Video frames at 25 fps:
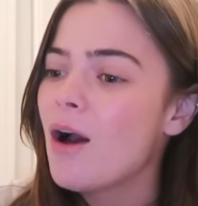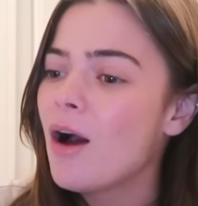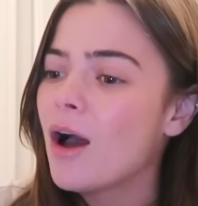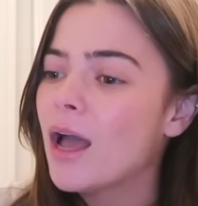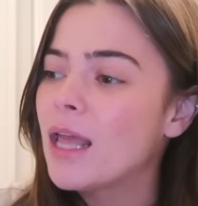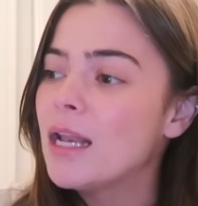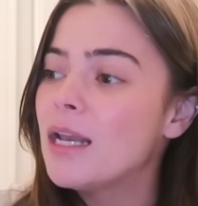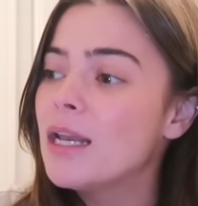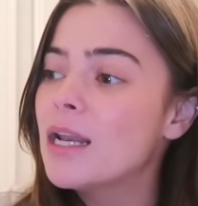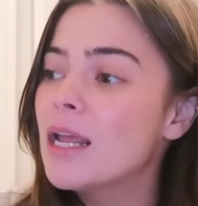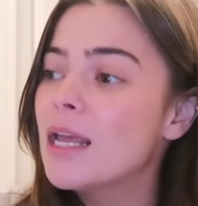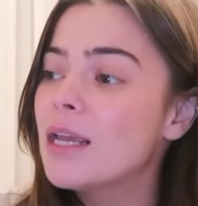
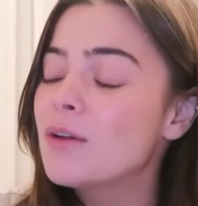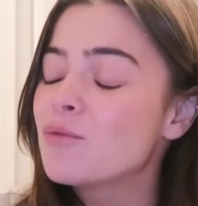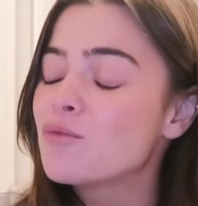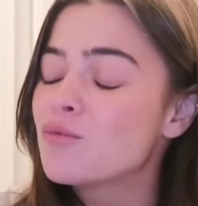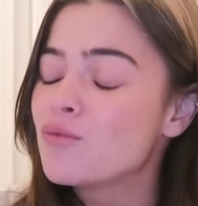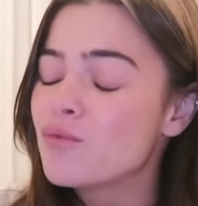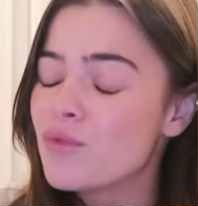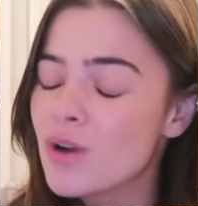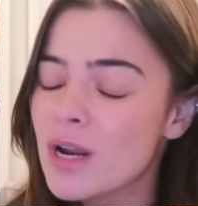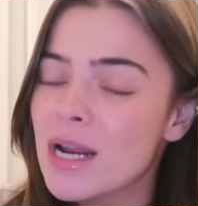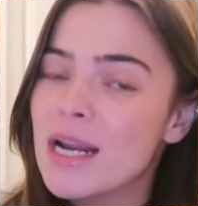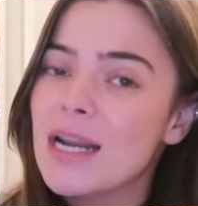I
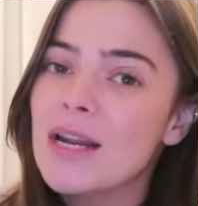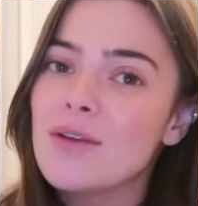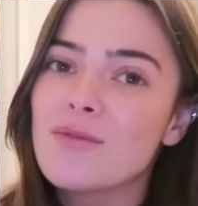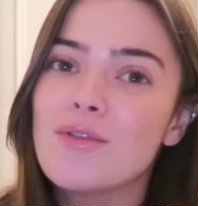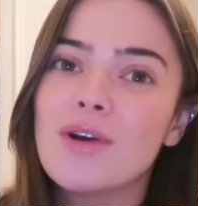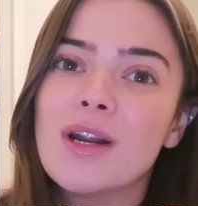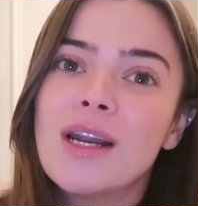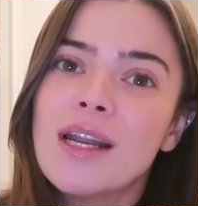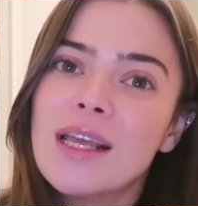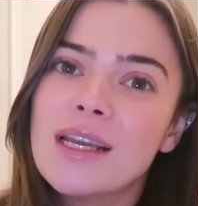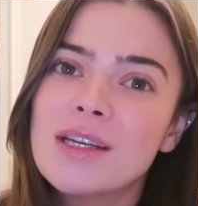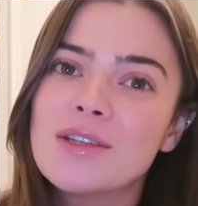
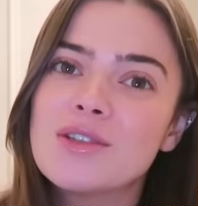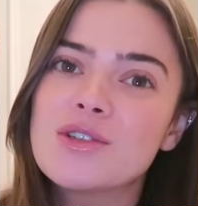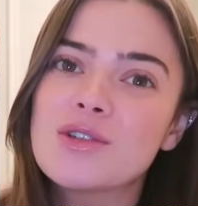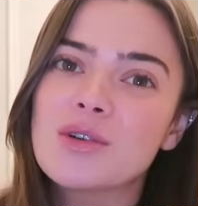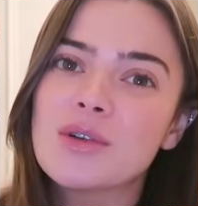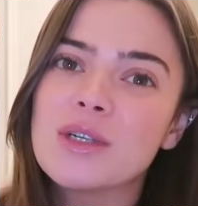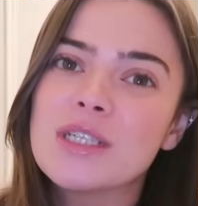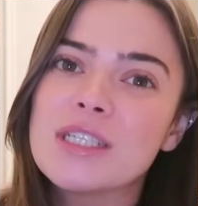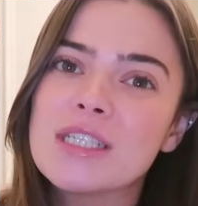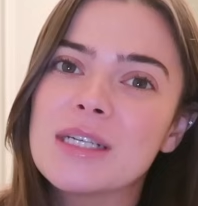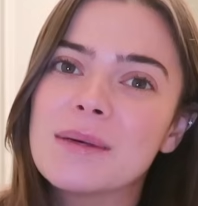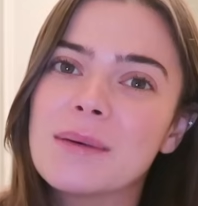really
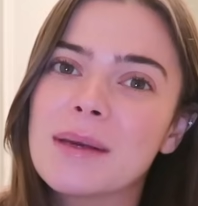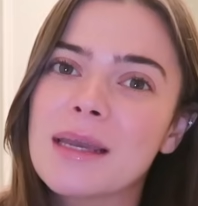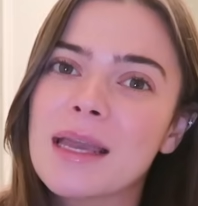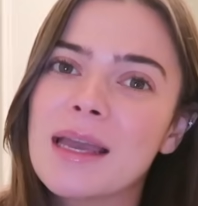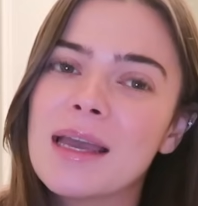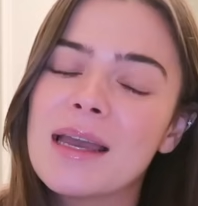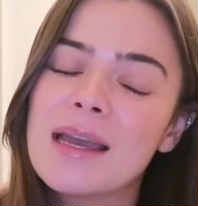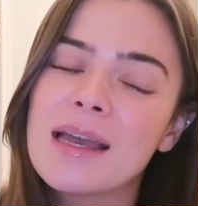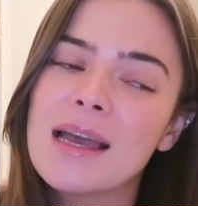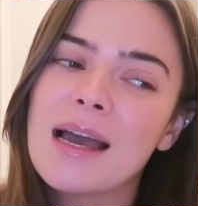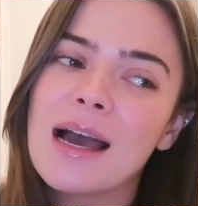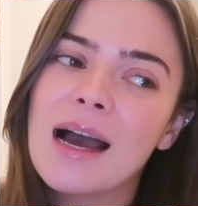enjoy doing
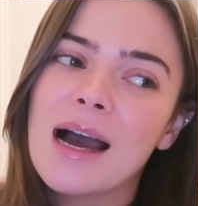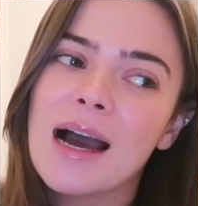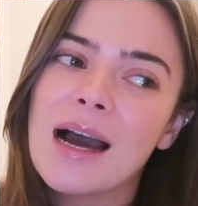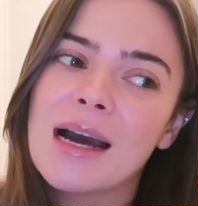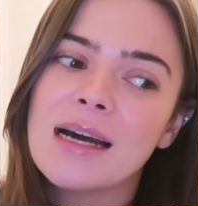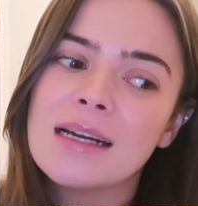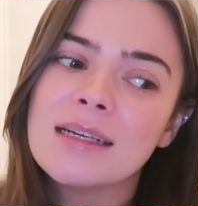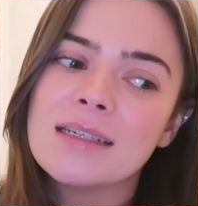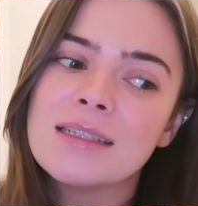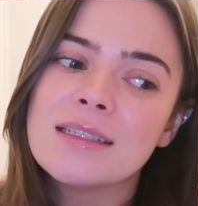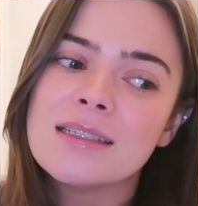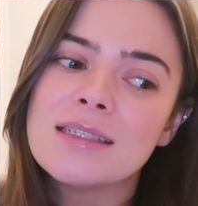it,
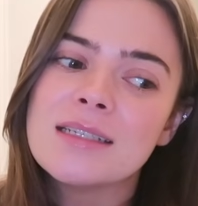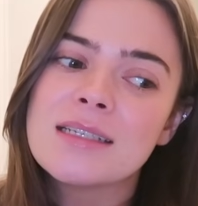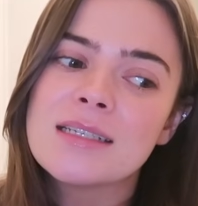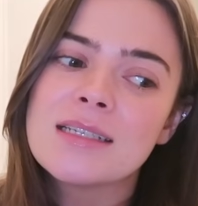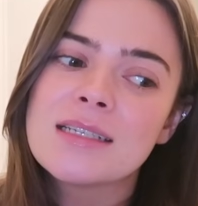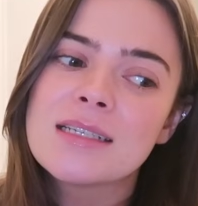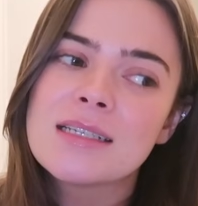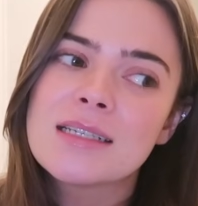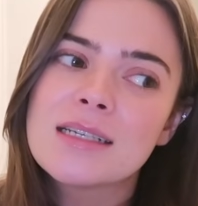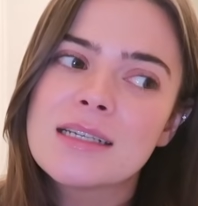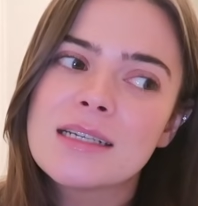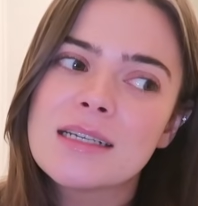
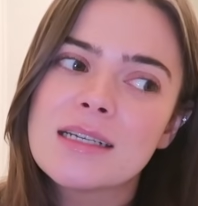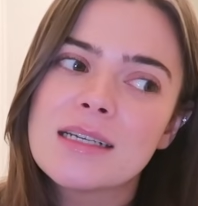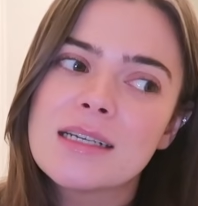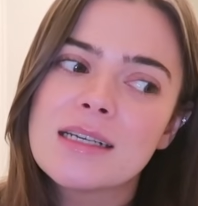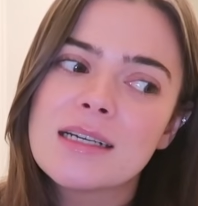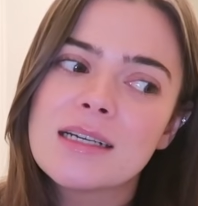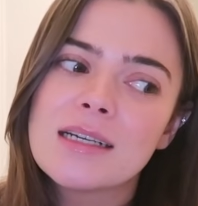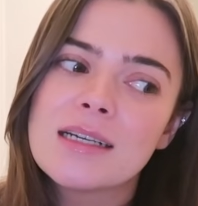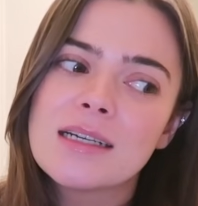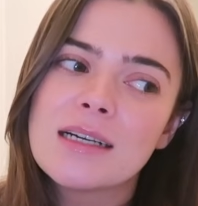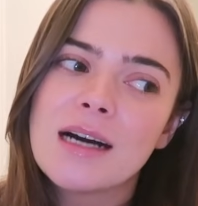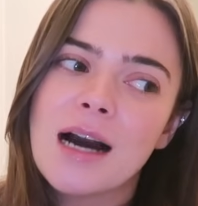and
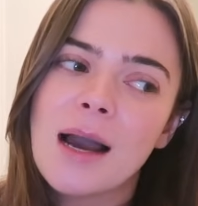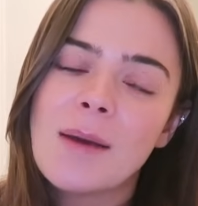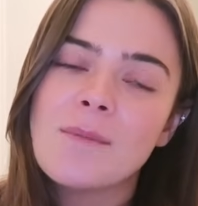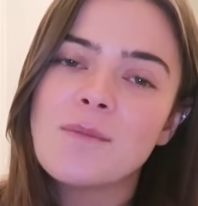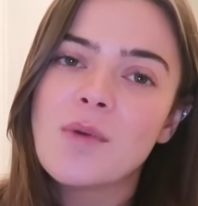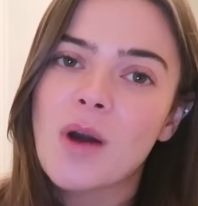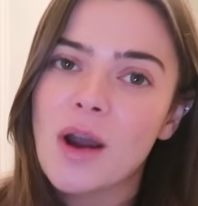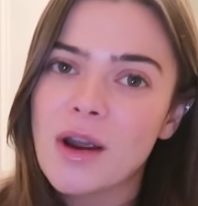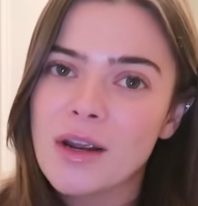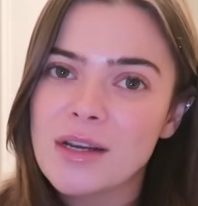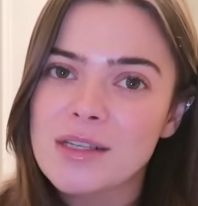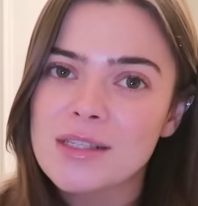I'm
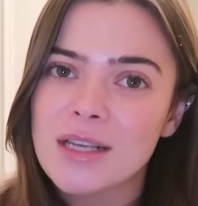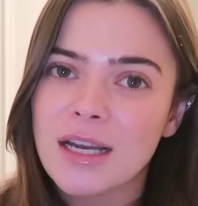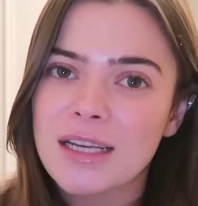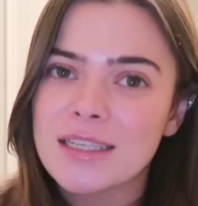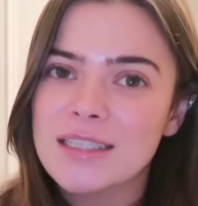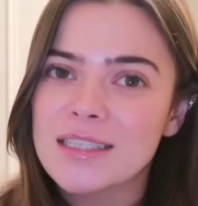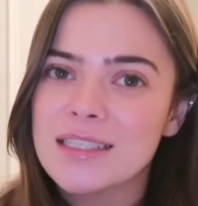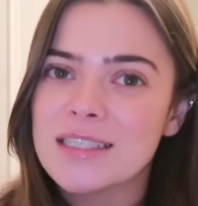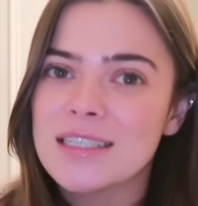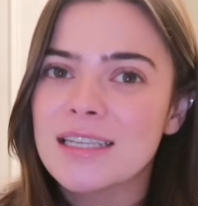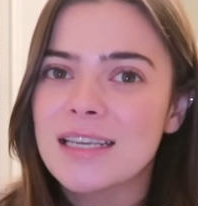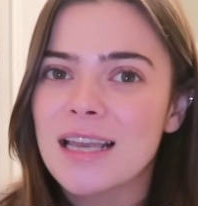very
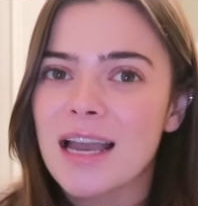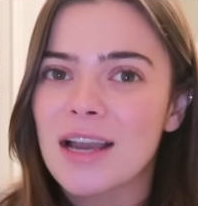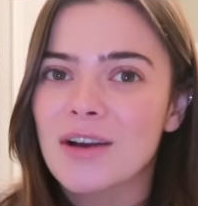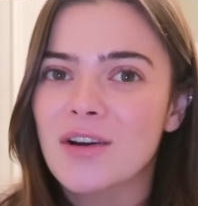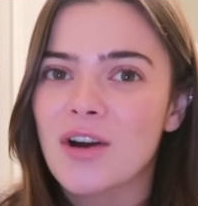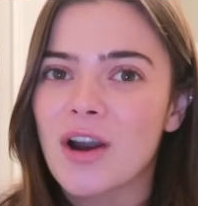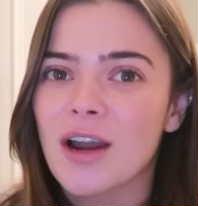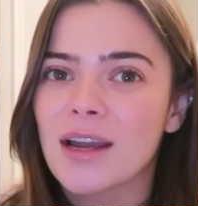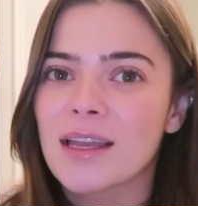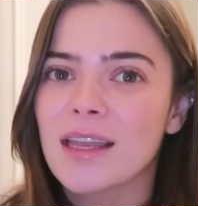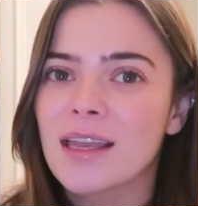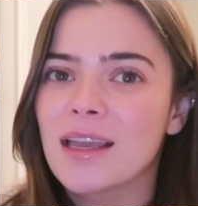excited to get
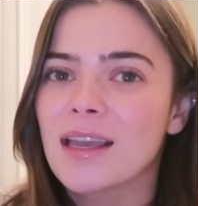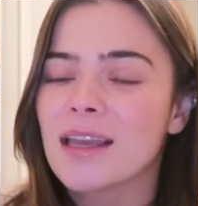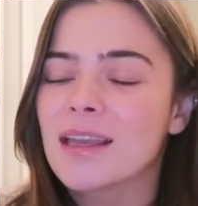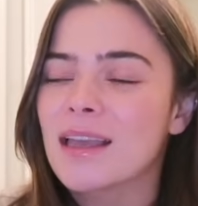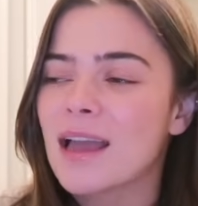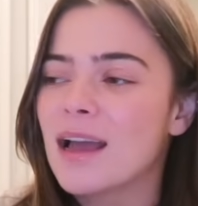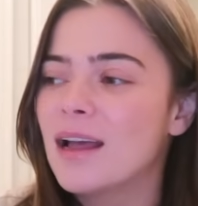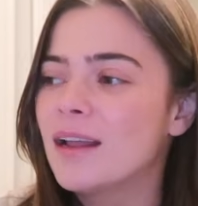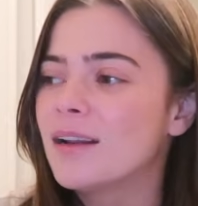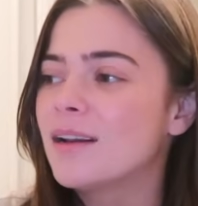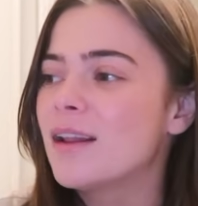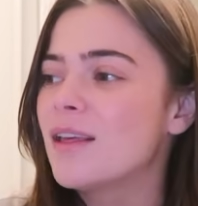cracking
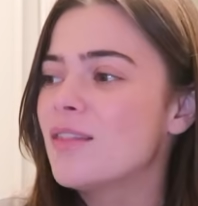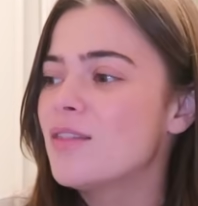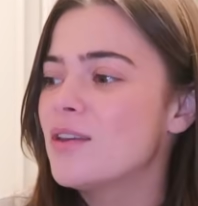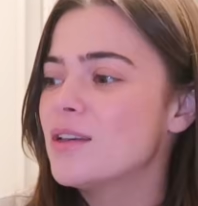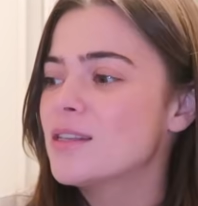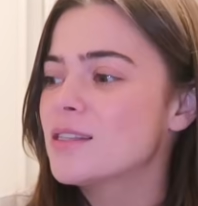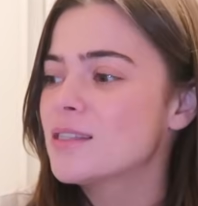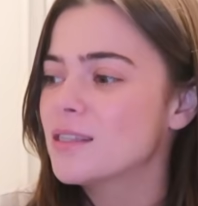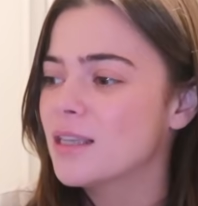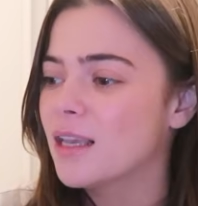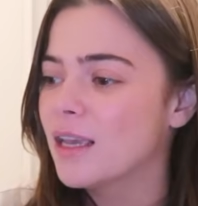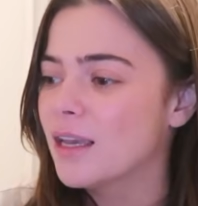again
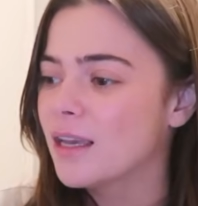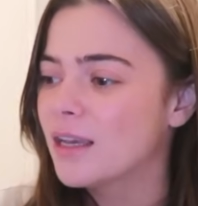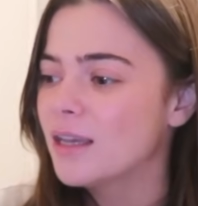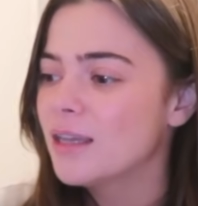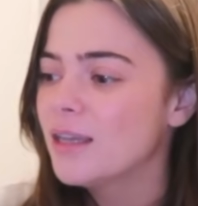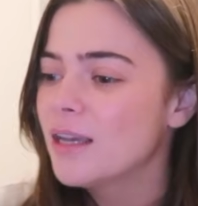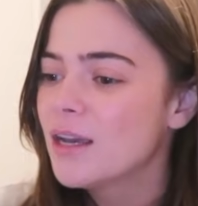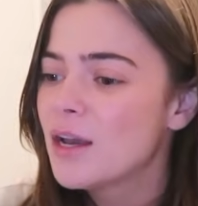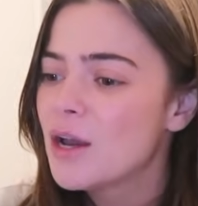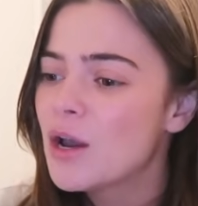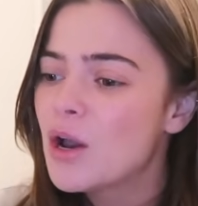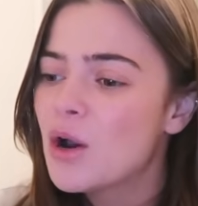this
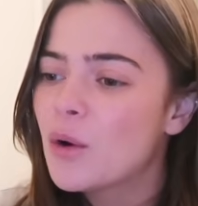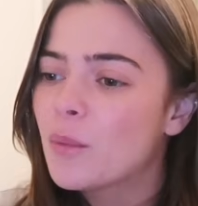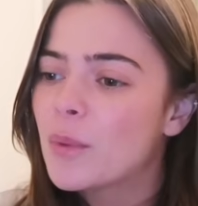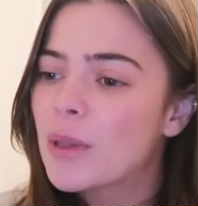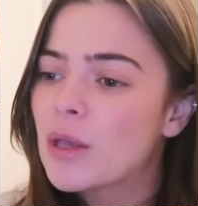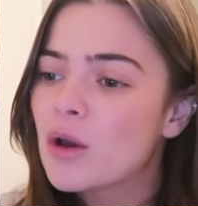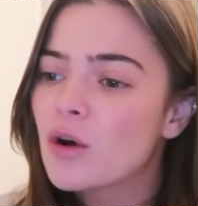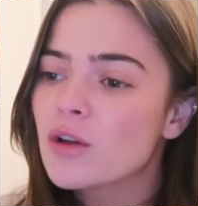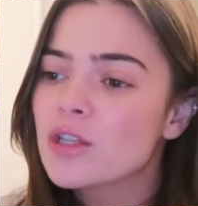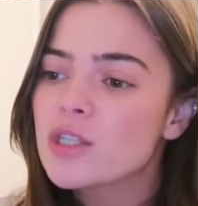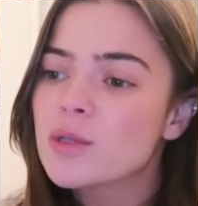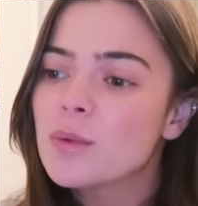year. We
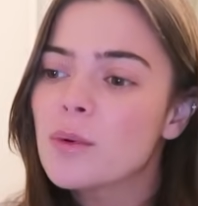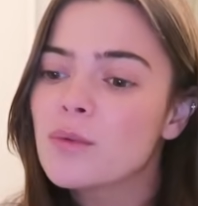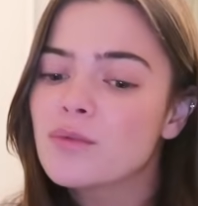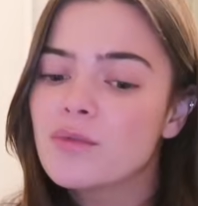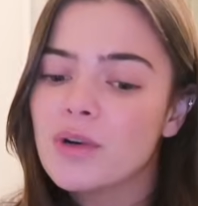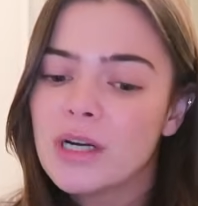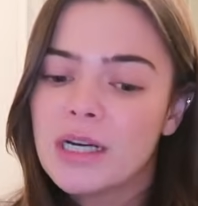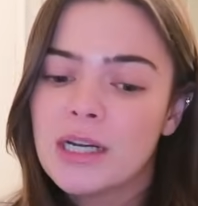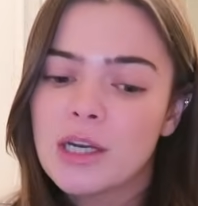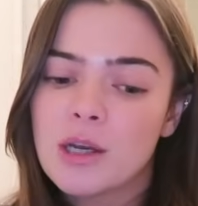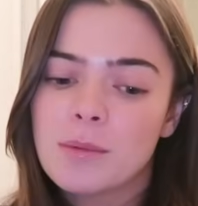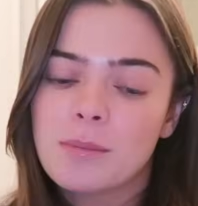got to a
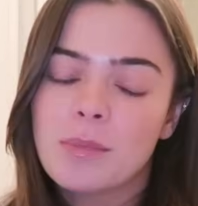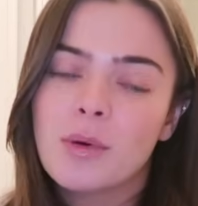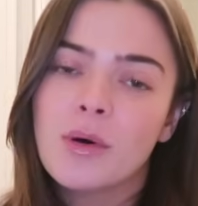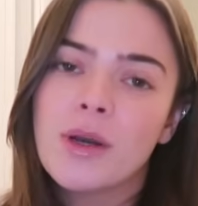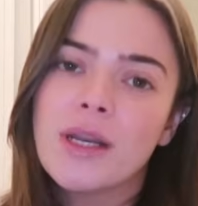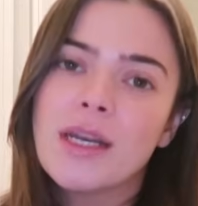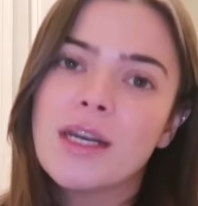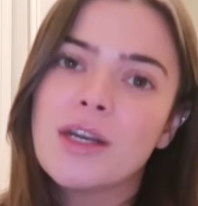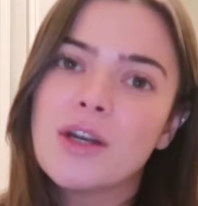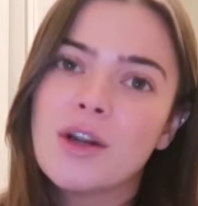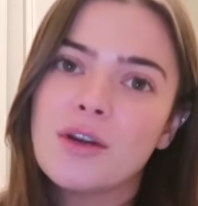really good point in